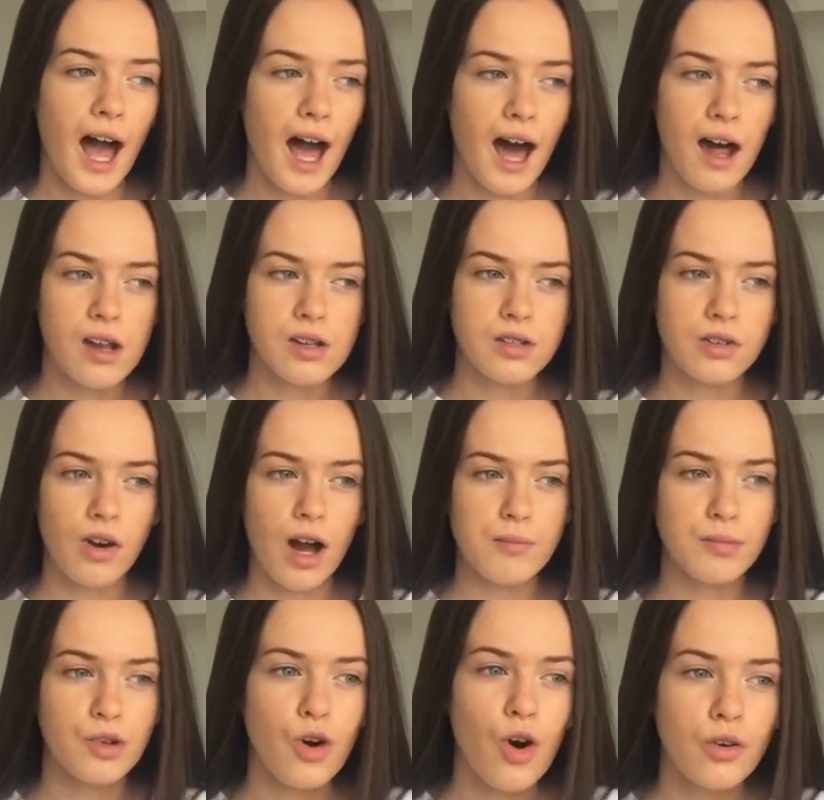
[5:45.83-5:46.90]
And
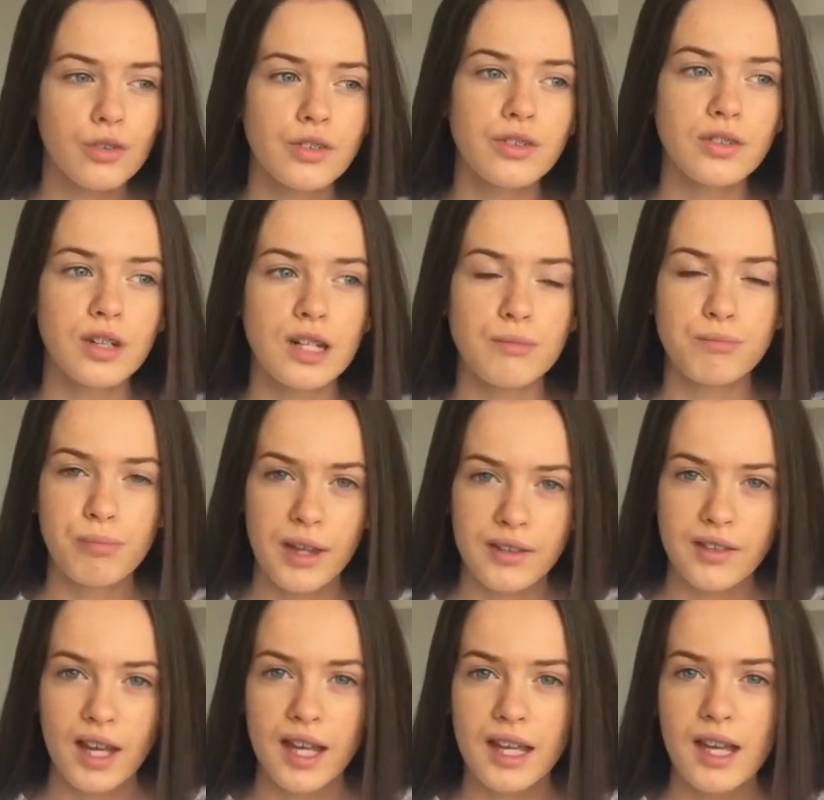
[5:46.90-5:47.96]
I'm constantly
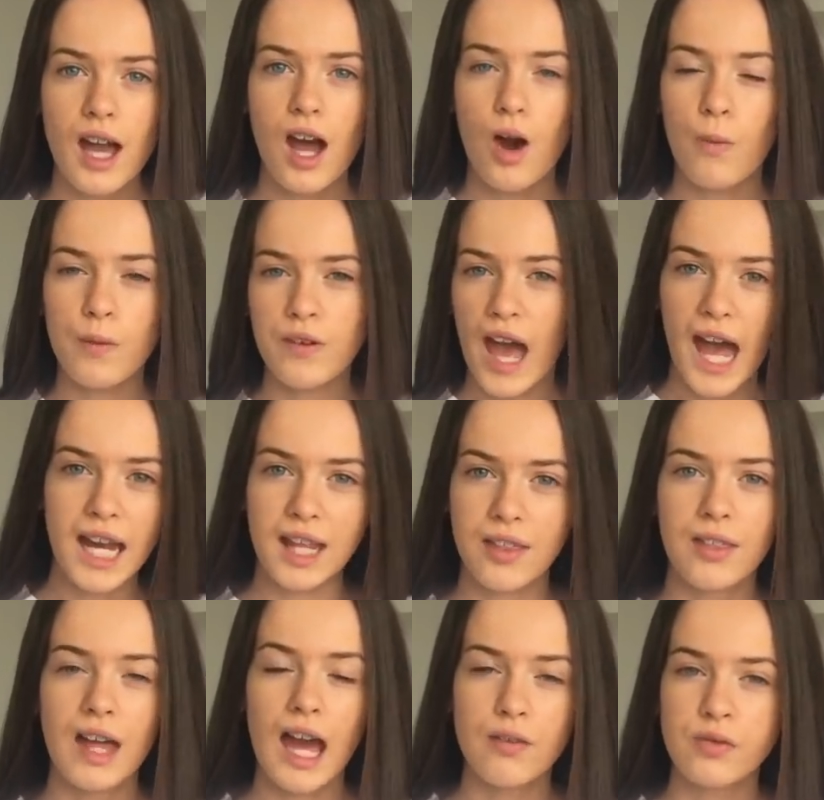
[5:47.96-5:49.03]
busy with
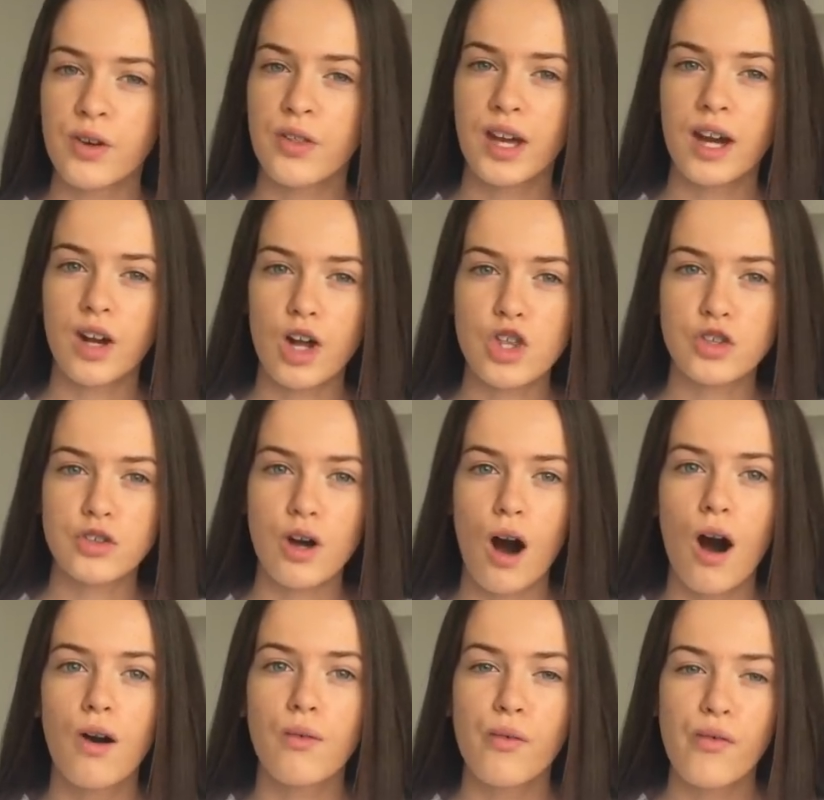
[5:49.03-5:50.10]
anything, everything, and I just
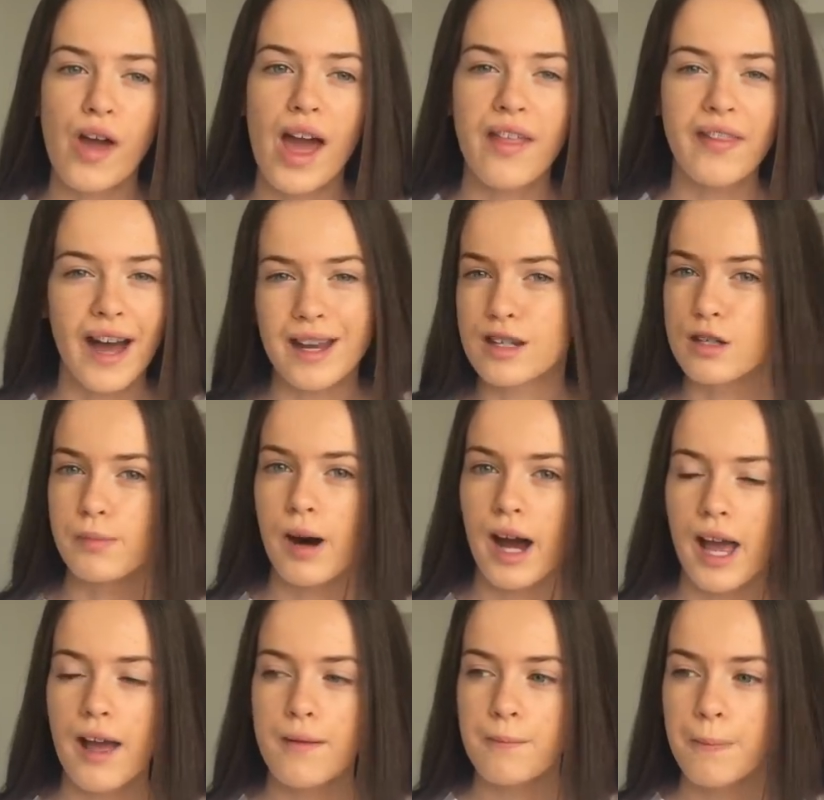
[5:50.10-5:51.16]
can't fit that into
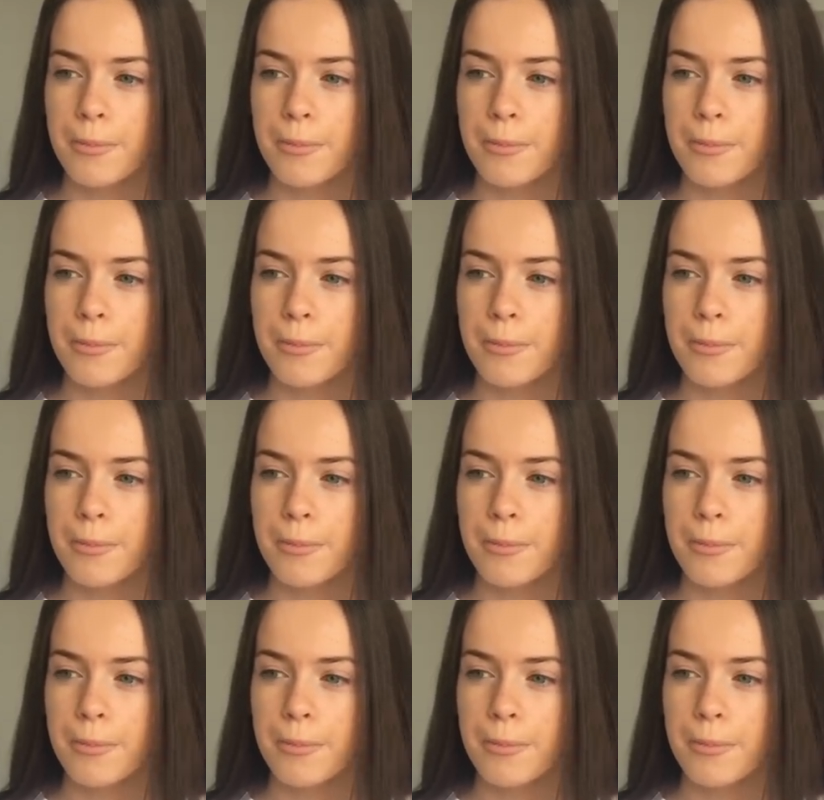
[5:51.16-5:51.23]
my